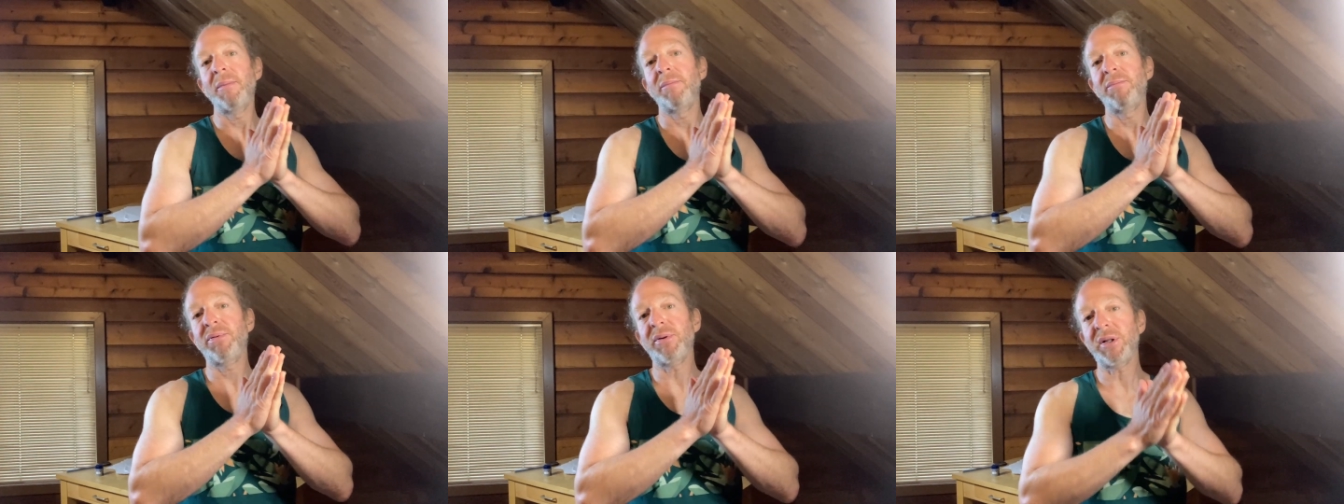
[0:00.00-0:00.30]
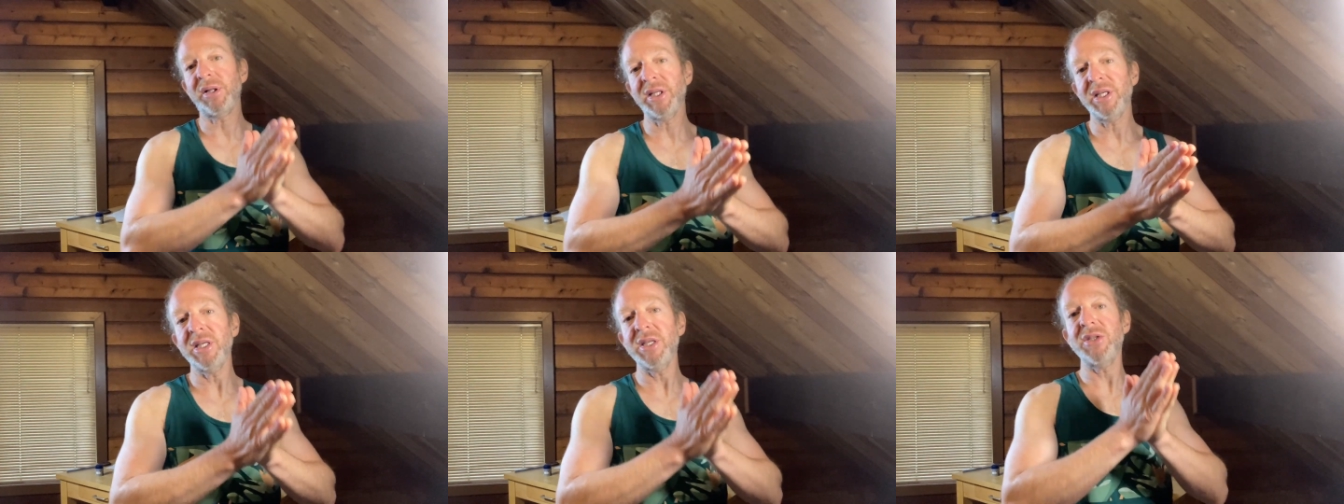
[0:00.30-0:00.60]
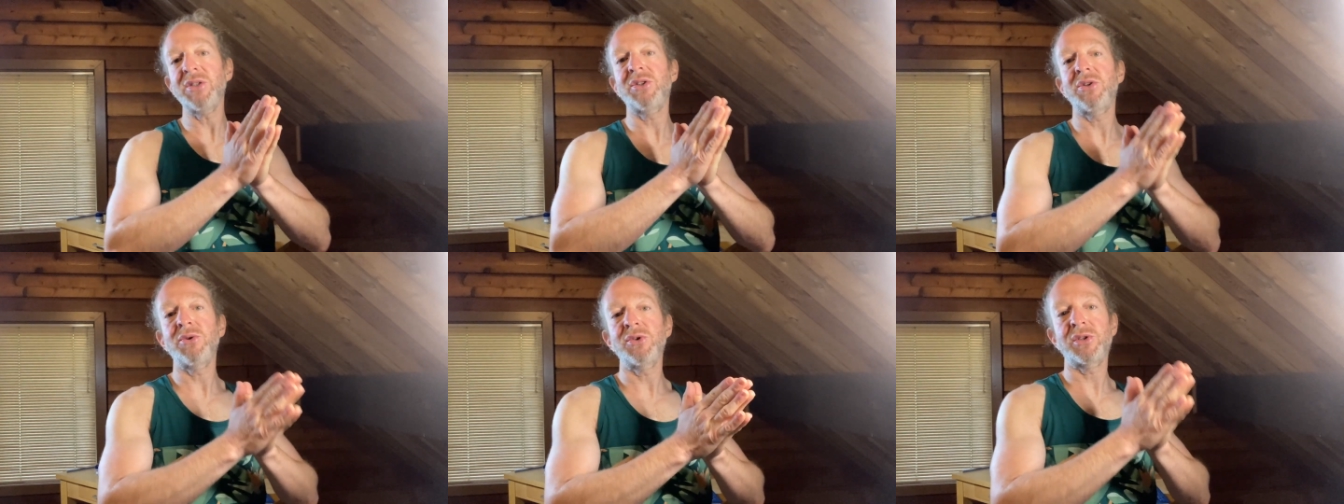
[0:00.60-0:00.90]

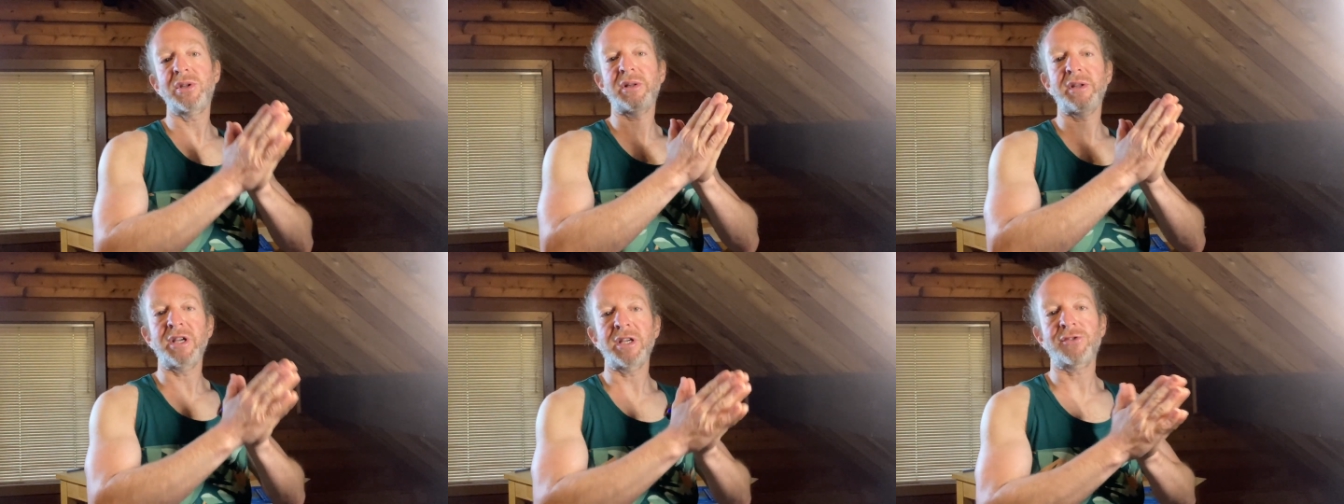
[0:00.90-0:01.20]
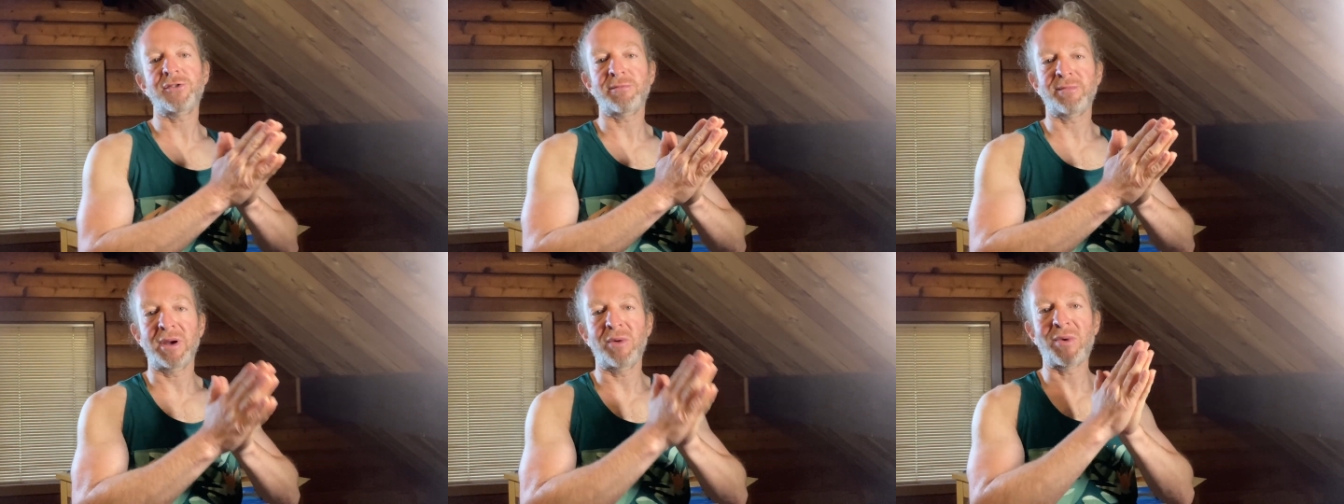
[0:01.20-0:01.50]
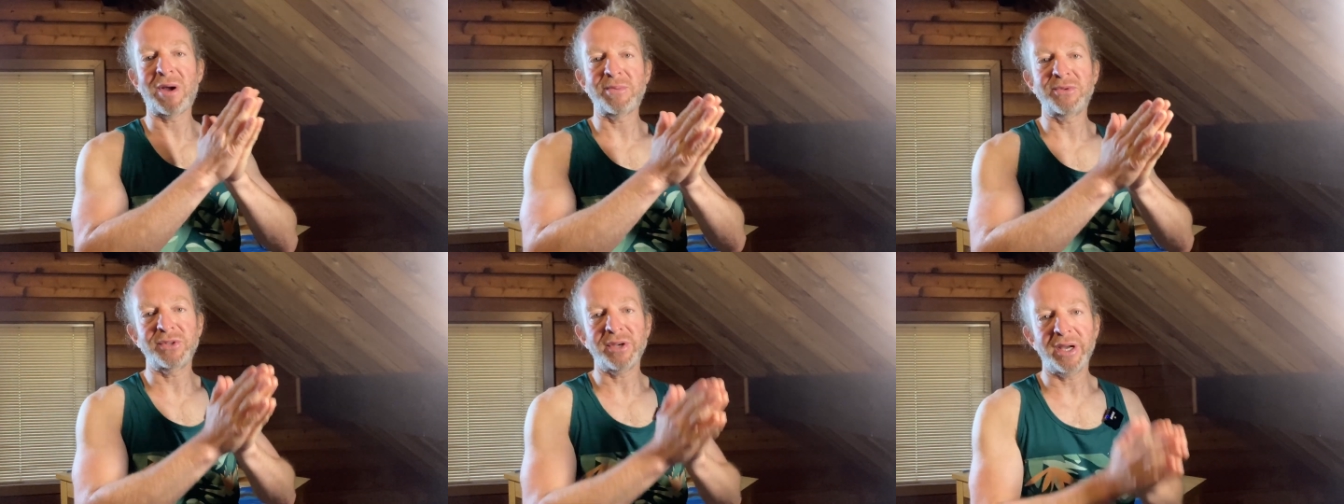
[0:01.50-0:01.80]
please use the links from my
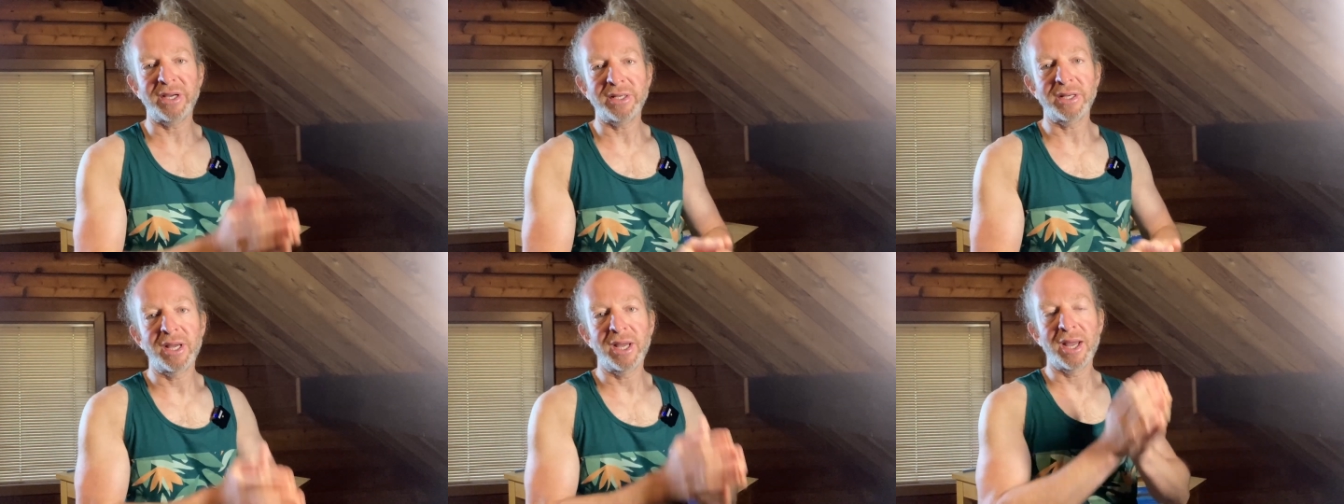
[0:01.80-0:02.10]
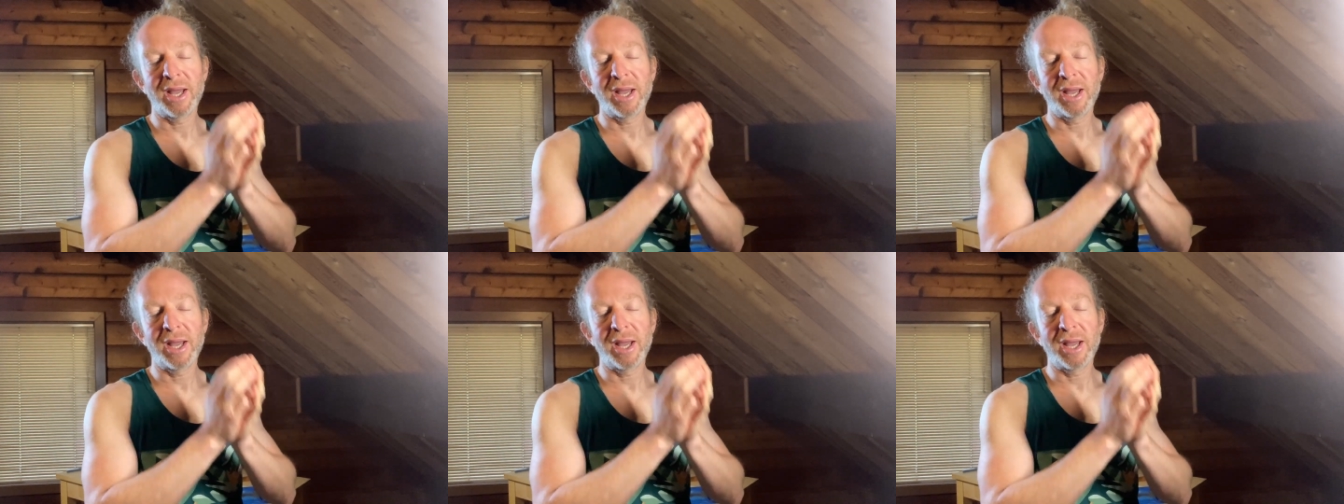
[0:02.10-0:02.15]
website,